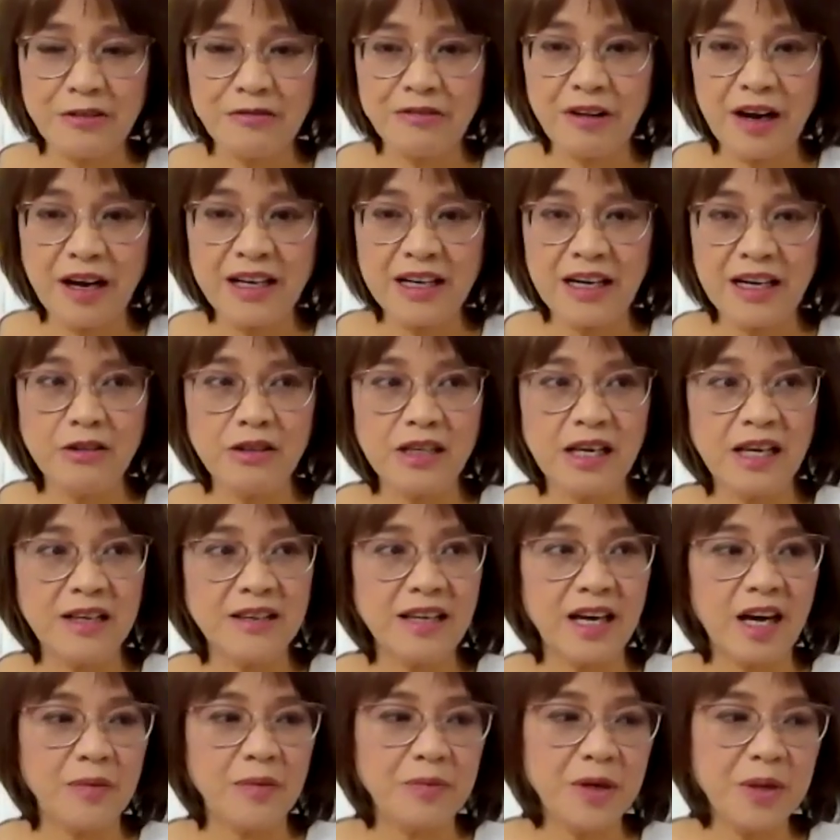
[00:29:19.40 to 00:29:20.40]
I find out that
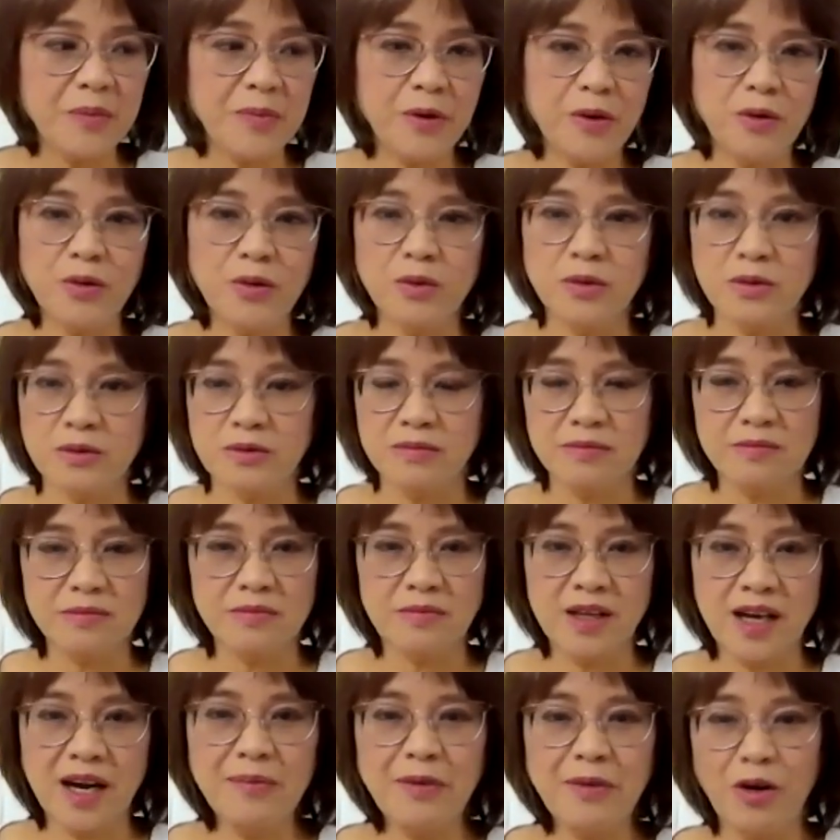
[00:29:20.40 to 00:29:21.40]
there are people who,
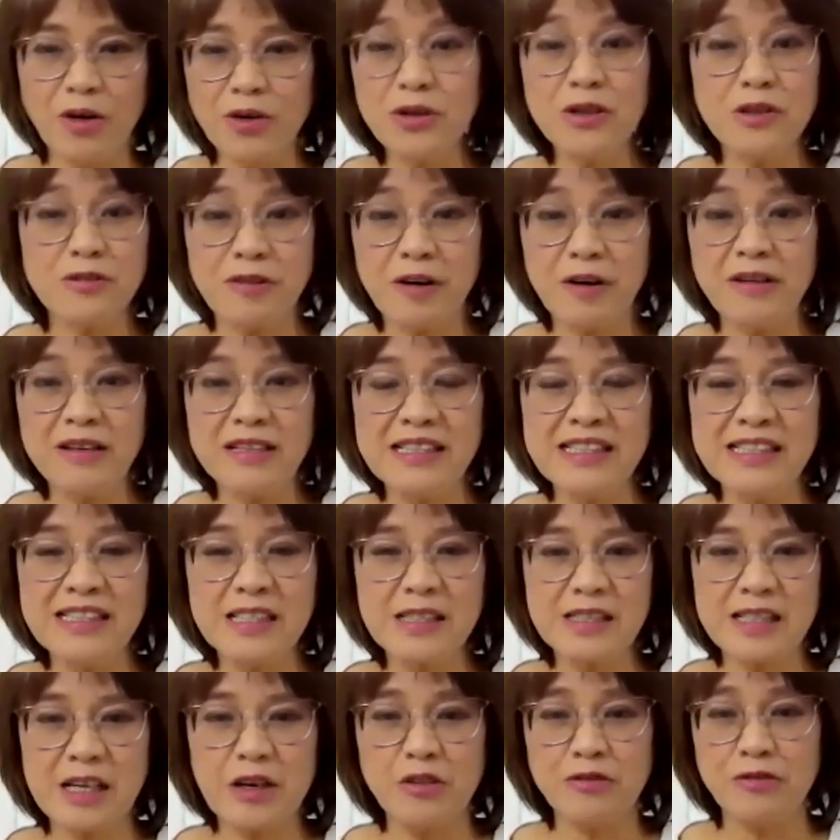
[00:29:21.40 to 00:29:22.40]
I mean, although it's very easy,
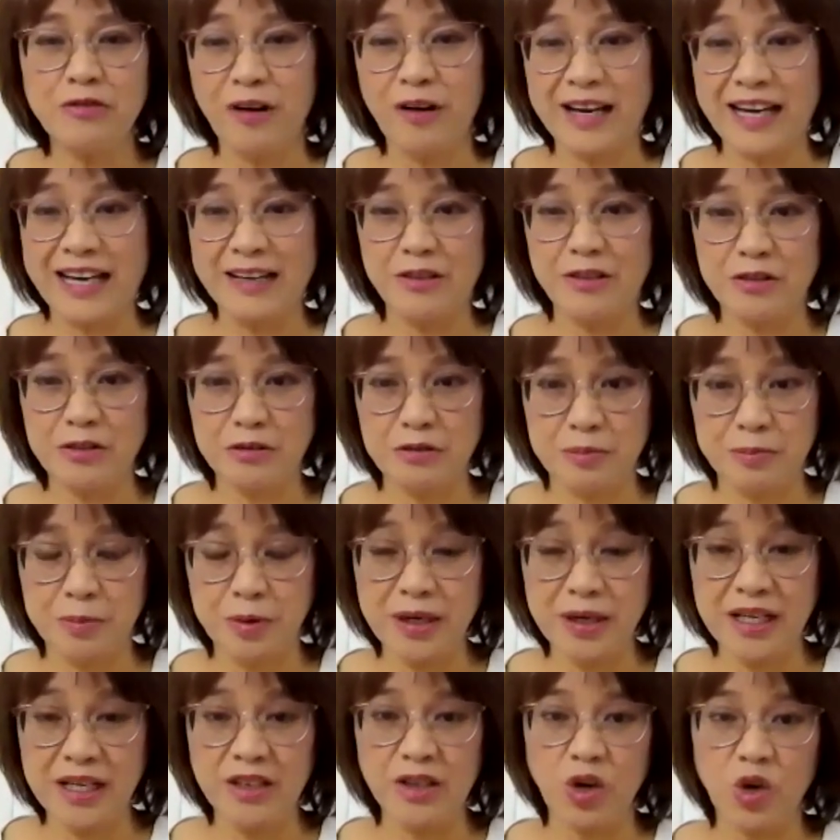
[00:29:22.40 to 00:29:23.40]
they will forget to
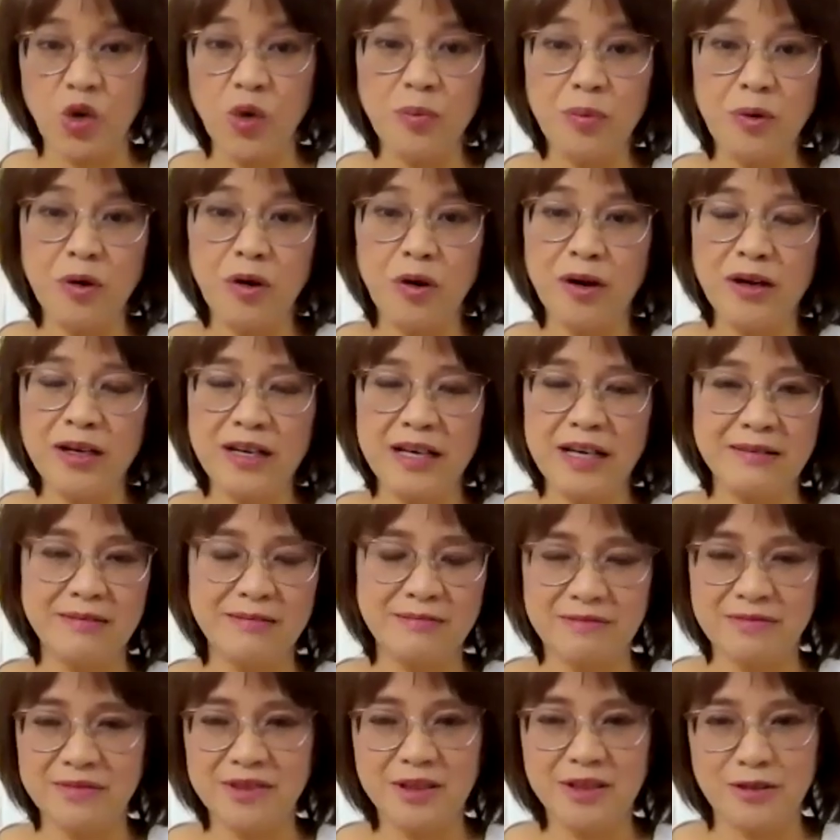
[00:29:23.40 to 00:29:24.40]
put in the coupon and,
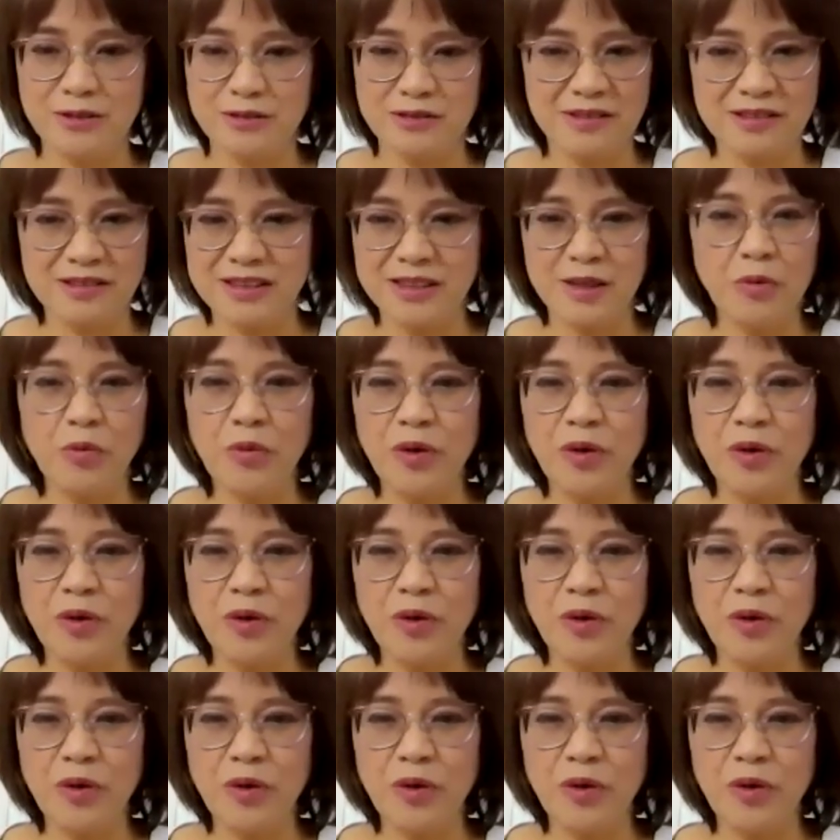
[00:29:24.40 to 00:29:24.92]
some